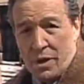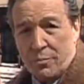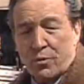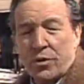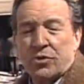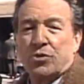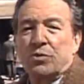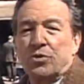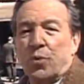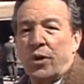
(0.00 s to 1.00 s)
A priest
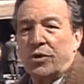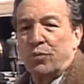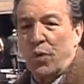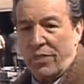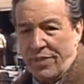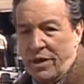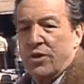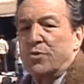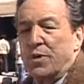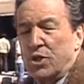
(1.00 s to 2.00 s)
who has worked with the
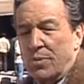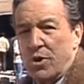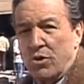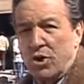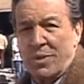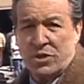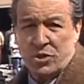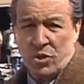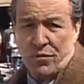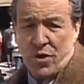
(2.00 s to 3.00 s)
Archbishop here in New
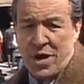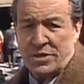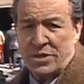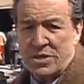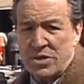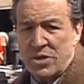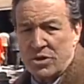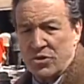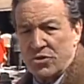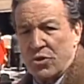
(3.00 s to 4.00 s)
Mexico for 18
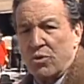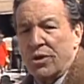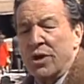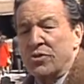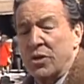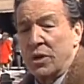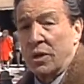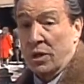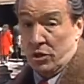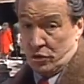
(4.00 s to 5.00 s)
years has told us,
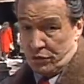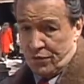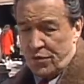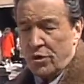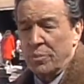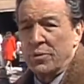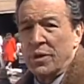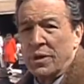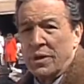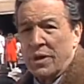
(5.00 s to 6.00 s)
he has confirmed,
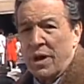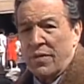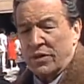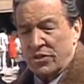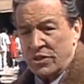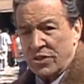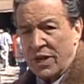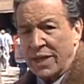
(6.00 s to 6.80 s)
that since the